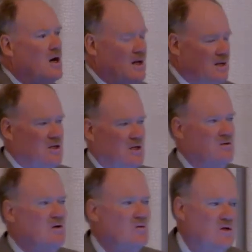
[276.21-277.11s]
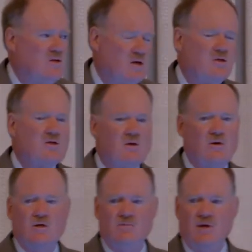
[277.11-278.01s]
content that is
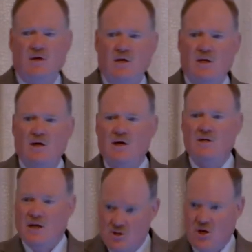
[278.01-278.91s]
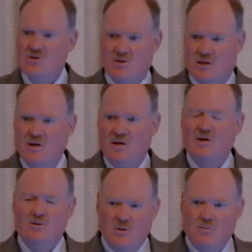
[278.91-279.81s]
necessary to be digested
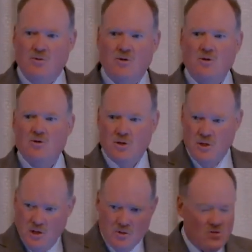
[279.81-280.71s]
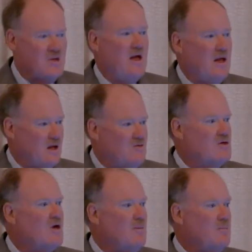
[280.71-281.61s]
to produce an understanding of
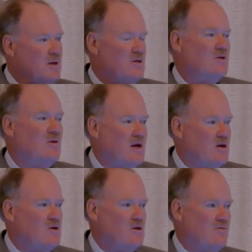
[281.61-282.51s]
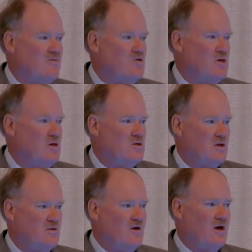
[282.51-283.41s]
this complex interaction of genes
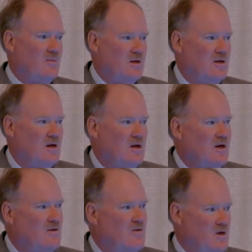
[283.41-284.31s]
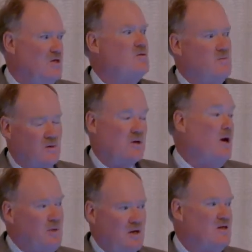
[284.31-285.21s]
and environment. These
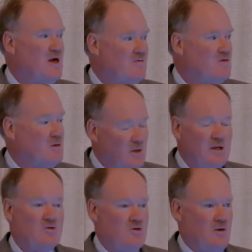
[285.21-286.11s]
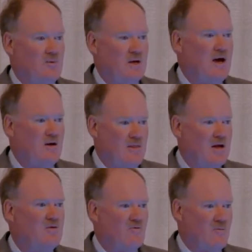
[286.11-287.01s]
companies have some leadership in how
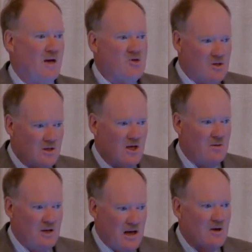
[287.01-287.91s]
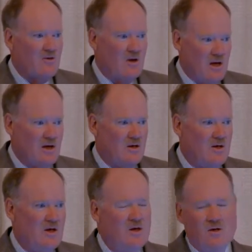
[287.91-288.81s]
that information can be aggregated
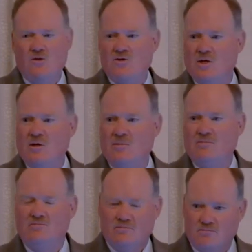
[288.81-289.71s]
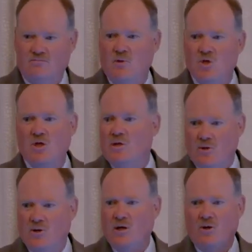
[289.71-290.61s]
using machine
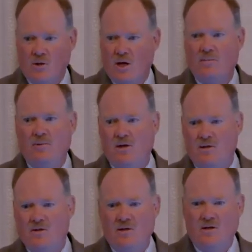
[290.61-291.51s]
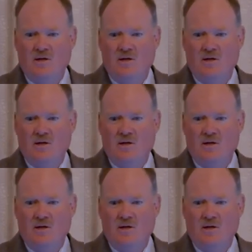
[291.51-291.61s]
learning or complex